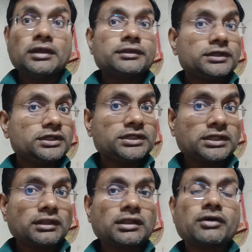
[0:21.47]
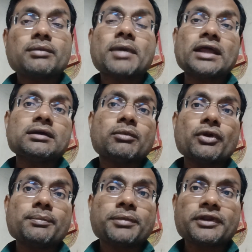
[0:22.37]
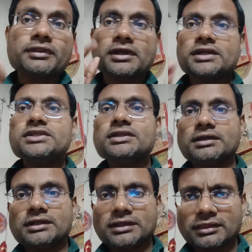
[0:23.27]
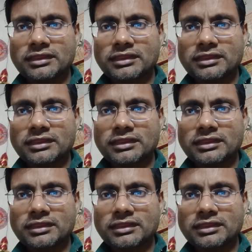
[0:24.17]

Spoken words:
The distance covered by the body per second increases.